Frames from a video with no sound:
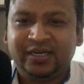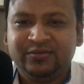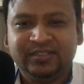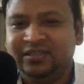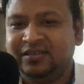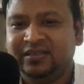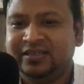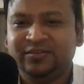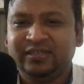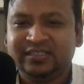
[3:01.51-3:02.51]
with the
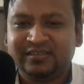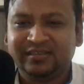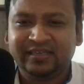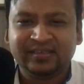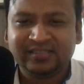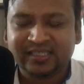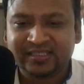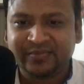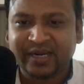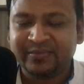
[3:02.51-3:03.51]
Linux
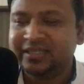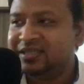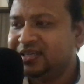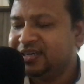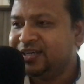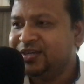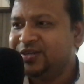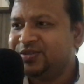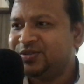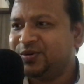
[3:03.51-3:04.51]
system admin.
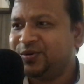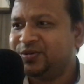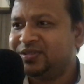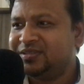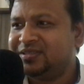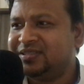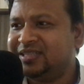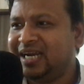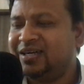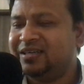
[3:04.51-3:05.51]
So
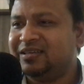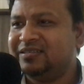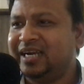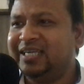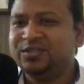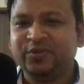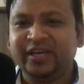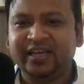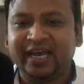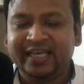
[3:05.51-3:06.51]
That is
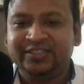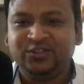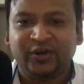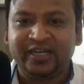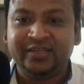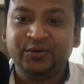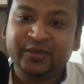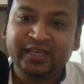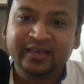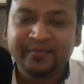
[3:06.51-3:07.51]
where I joined
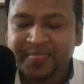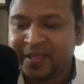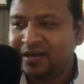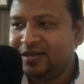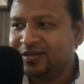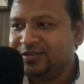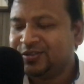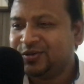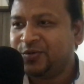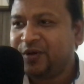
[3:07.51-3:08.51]
Nokia.
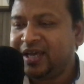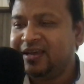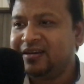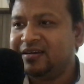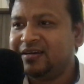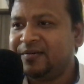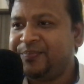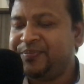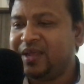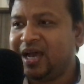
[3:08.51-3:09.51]
So where
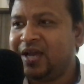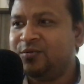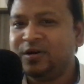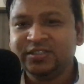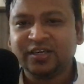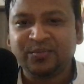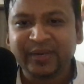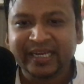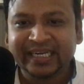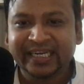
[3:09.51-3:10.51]
I was
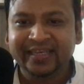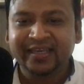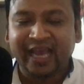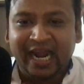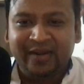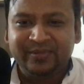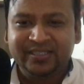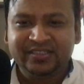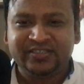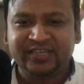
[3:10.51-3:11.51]
completely
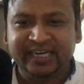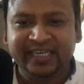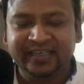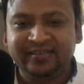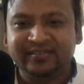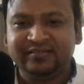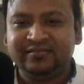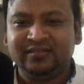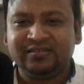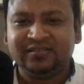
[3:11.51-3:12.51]

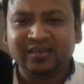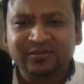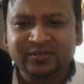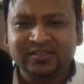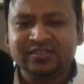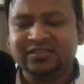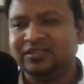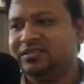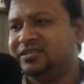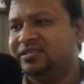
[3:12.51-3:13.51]
administrating the
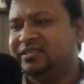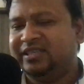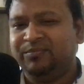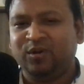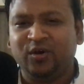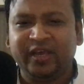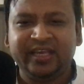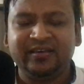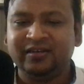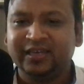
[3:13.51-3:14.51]
servers,
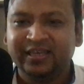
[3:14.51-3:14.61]
deploying